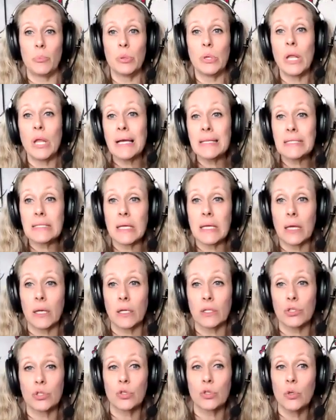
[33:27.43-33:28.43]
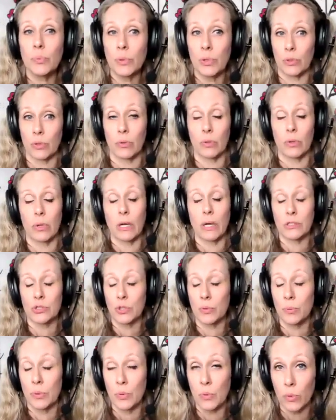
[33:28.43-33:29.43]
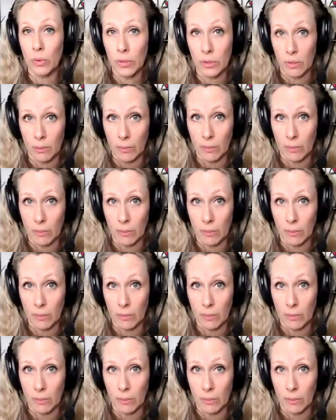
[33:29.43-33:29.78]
plus an entrepreneurial